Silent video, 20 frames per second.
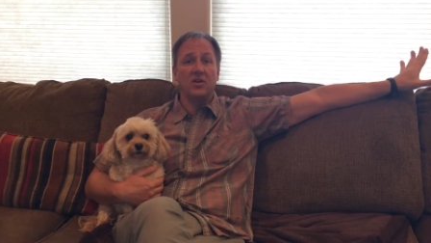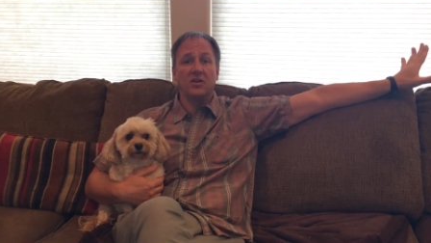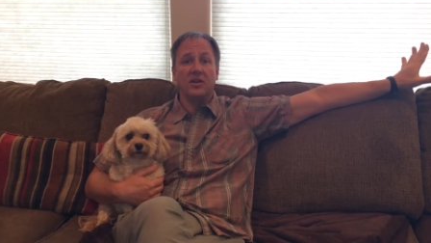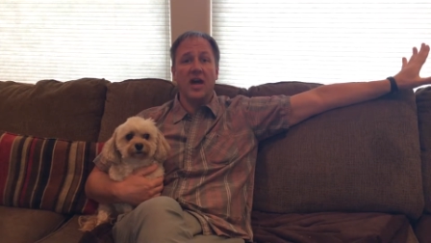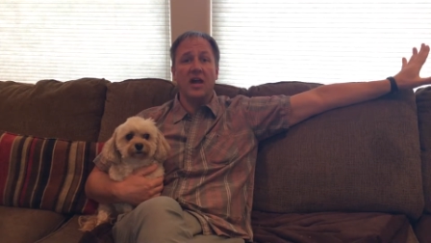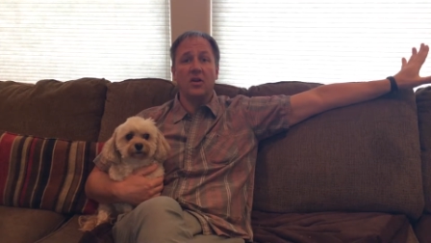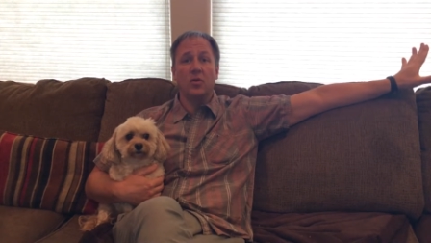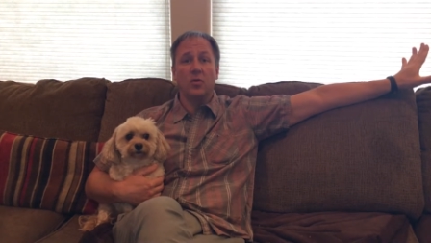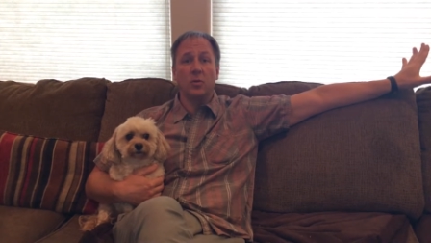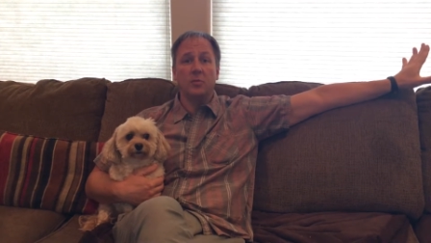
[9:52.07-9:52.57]

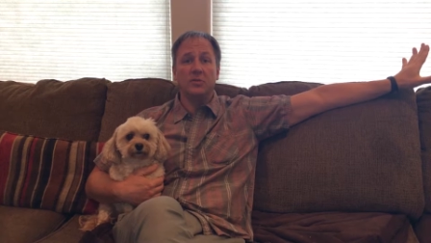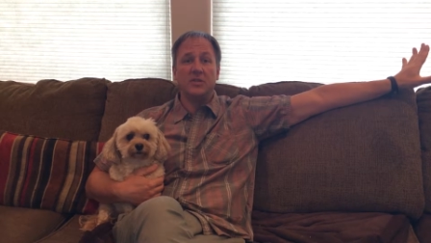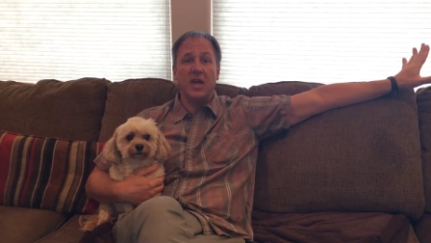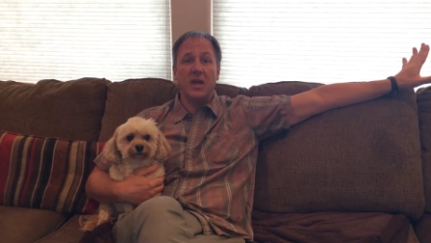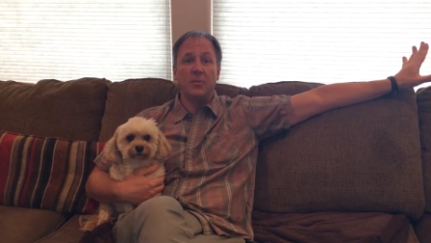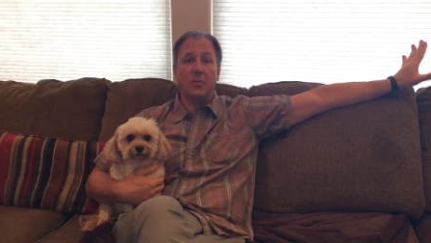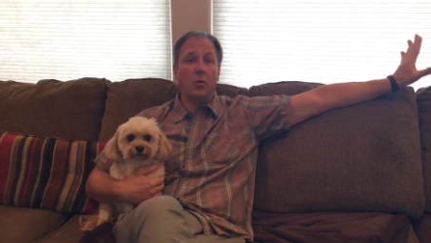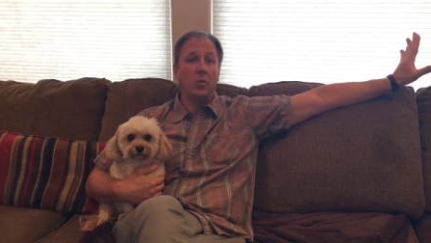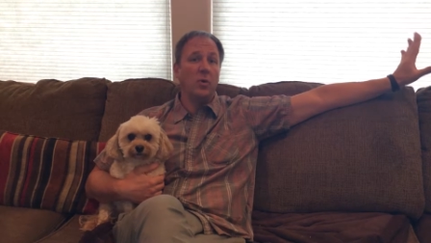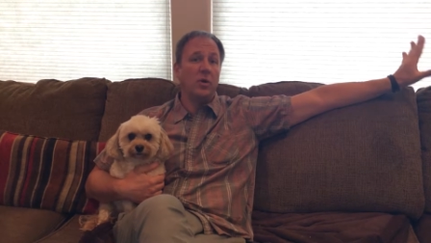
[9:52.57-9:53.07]
dining room
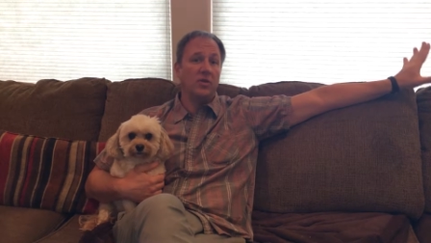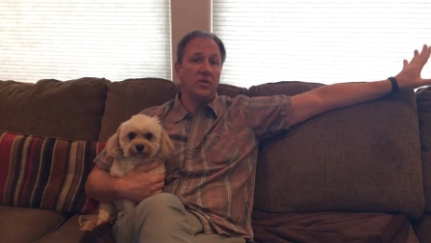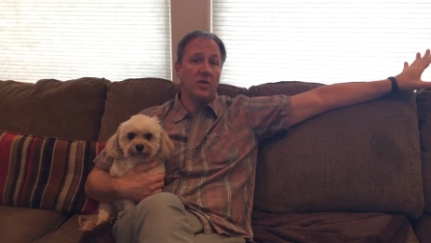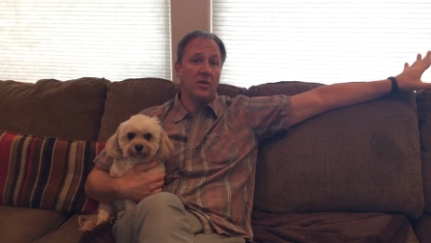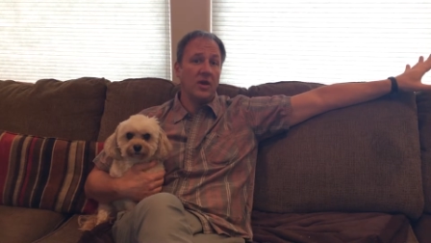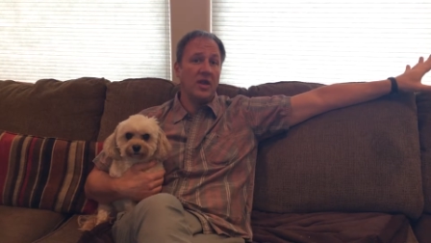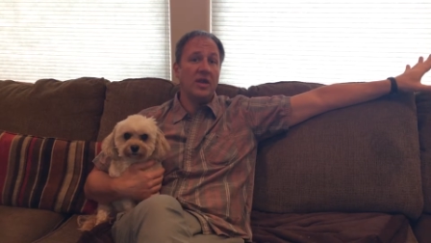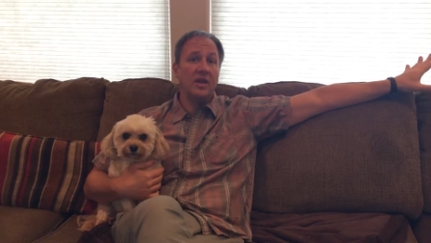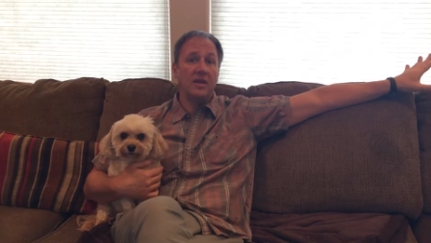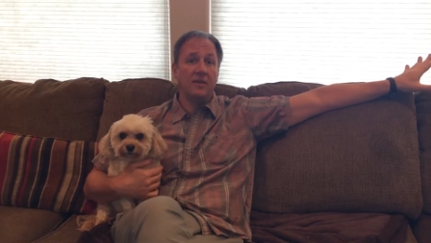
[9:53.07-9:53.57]
table when
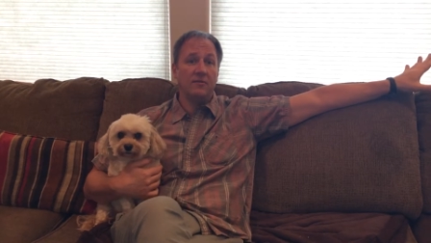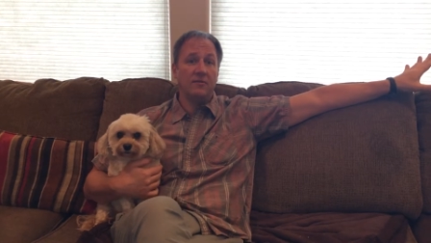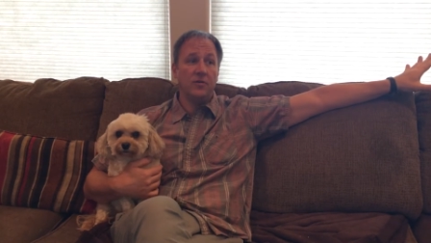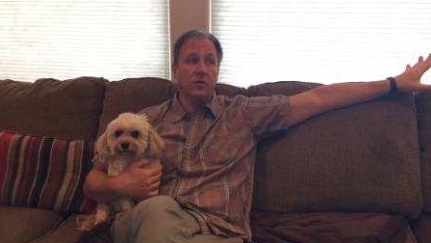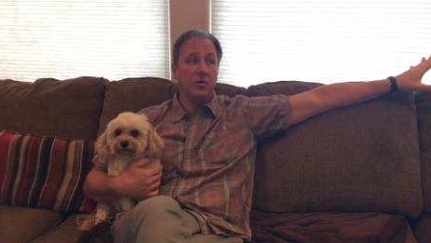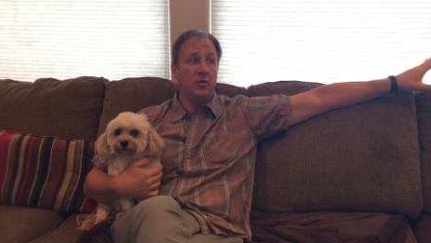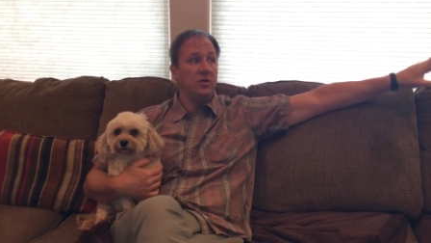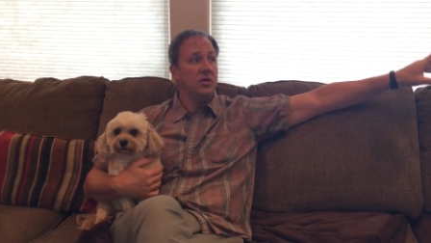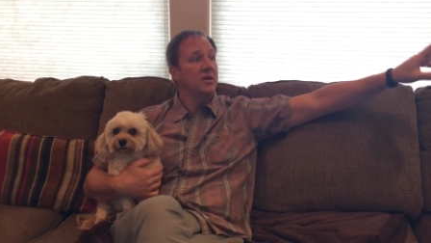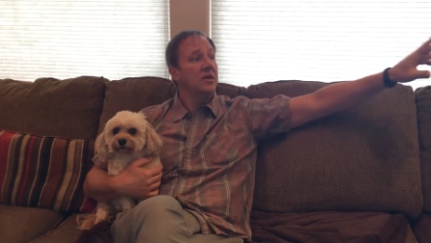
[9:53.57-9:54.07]
they're eating
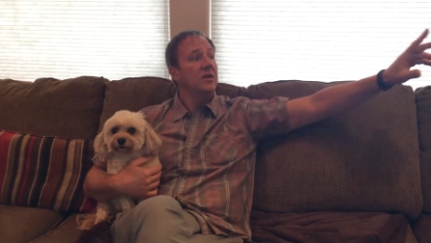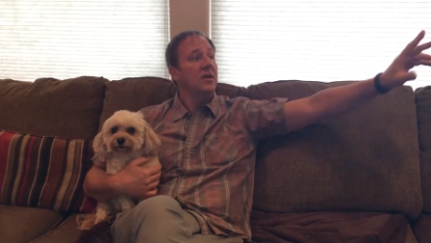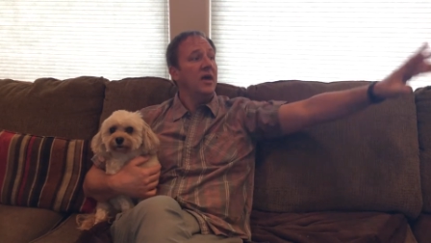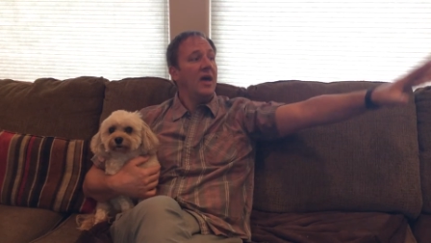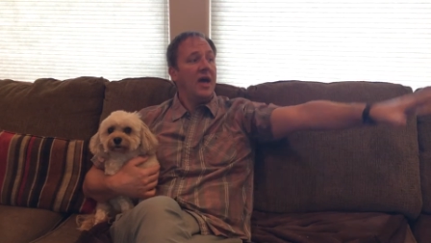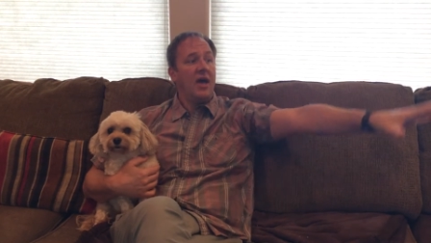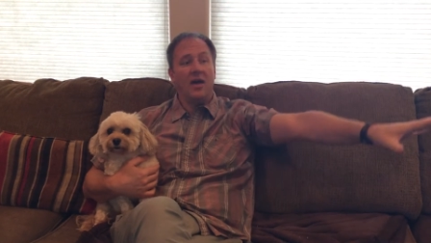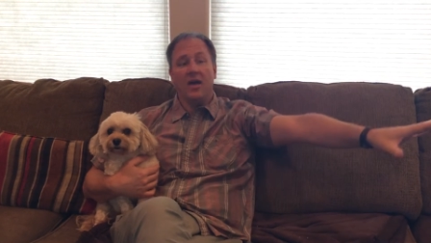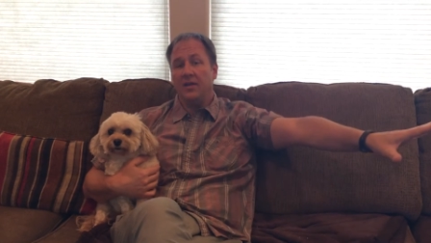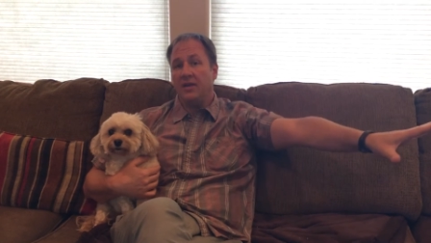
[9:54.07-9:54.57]
food,
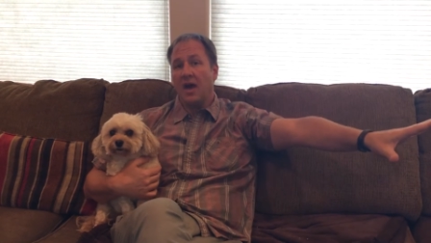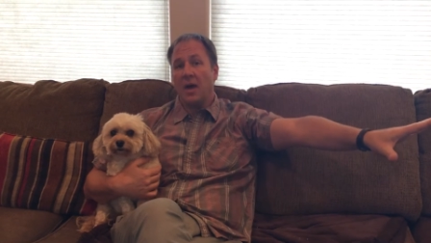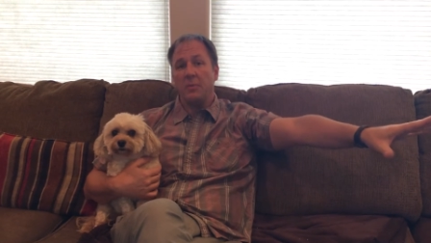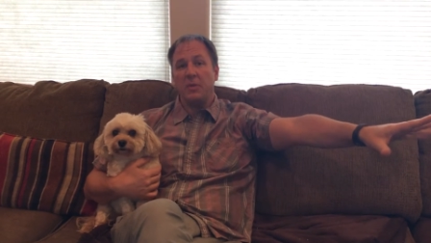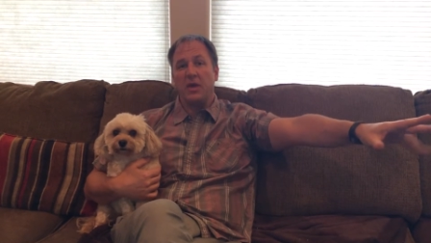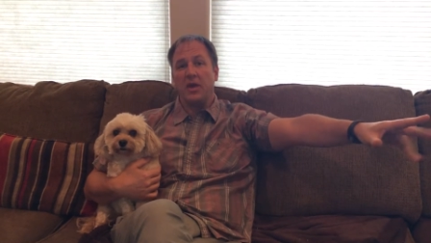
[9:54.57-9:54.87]
and not